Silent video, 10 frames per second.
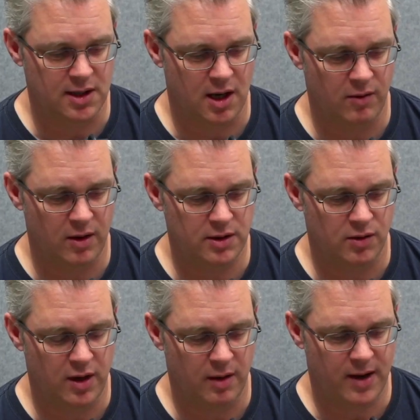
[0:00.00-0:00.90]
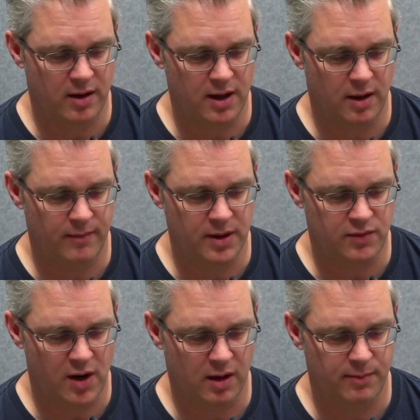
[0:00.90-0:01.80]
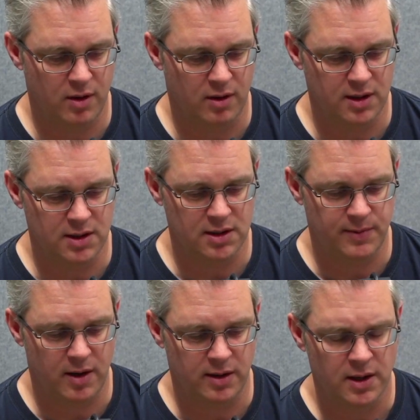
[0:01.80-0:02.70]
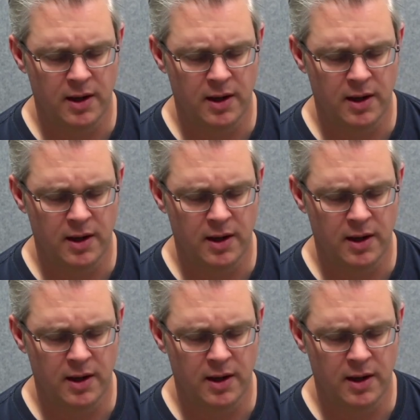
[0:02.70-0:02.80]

guy we're talking about is writing a book on his experience.